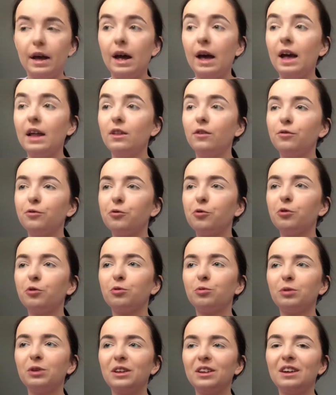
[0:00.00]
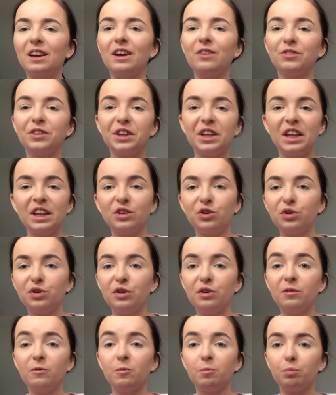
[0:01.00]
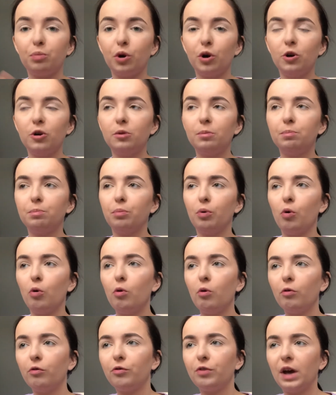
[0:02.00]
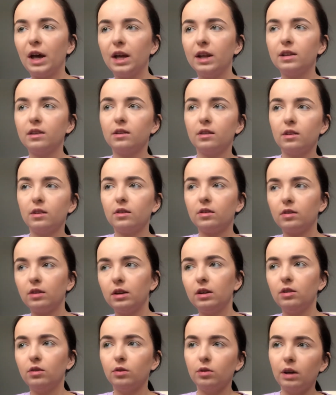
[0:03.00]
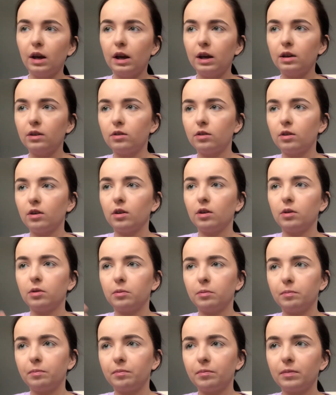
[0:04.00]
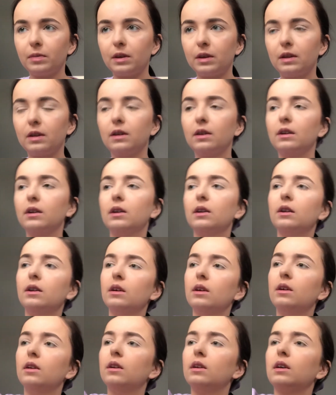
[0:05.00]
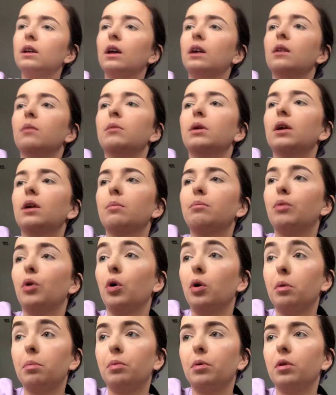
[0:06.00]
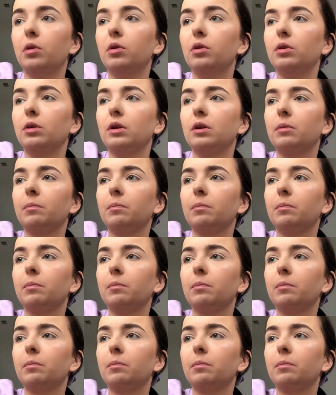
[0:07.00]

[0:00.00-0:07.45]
And of course we are diving into the purple fantasy today, so gotta make a purple look.